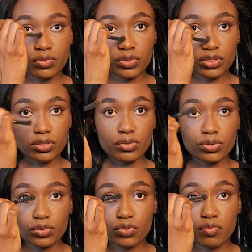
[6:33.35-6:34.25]
which is not
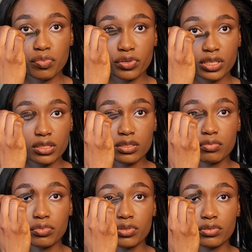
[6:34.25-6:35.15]
so pointy,
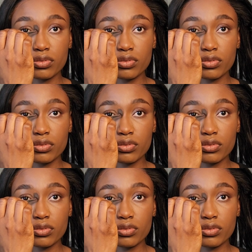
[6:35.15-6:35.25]
but